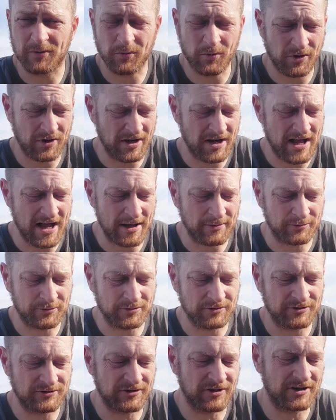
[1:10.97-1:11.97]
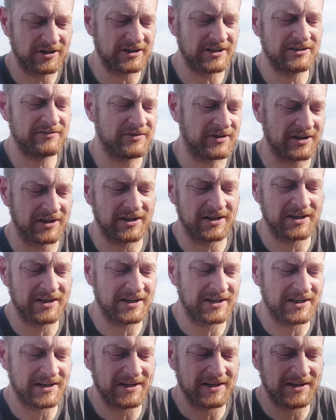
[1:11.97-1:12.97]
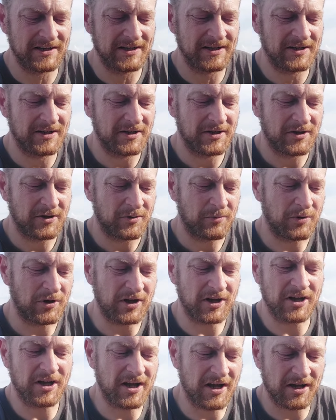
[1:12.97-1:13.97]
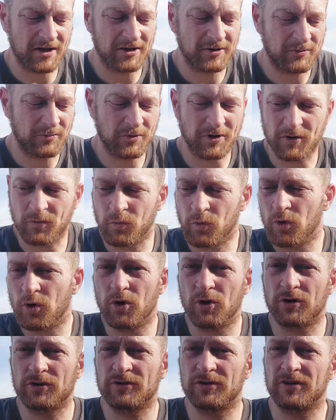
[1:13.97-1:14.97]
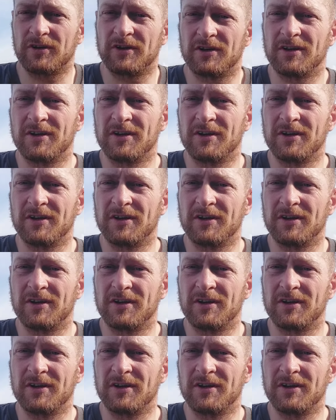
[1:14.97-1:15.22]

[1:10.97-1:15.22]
What an absolutely stunning evening. When I walked